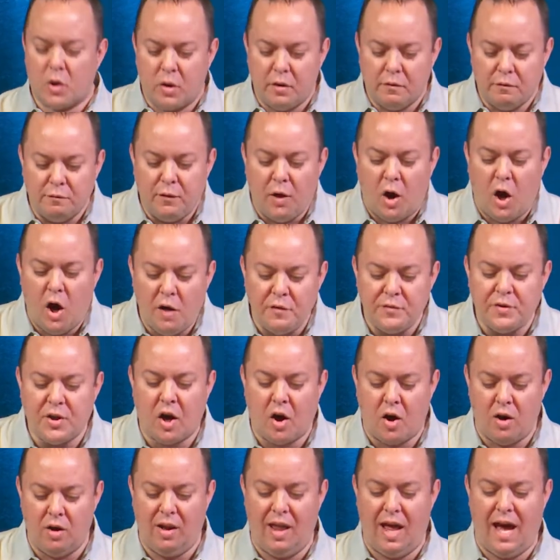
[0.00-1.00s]
are involved in
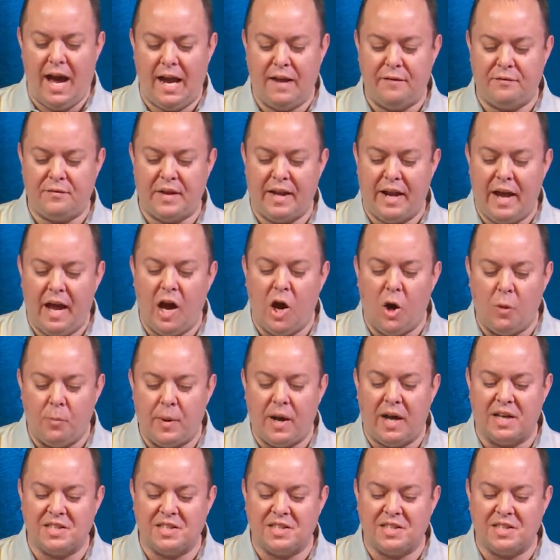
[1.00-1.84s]
our life that help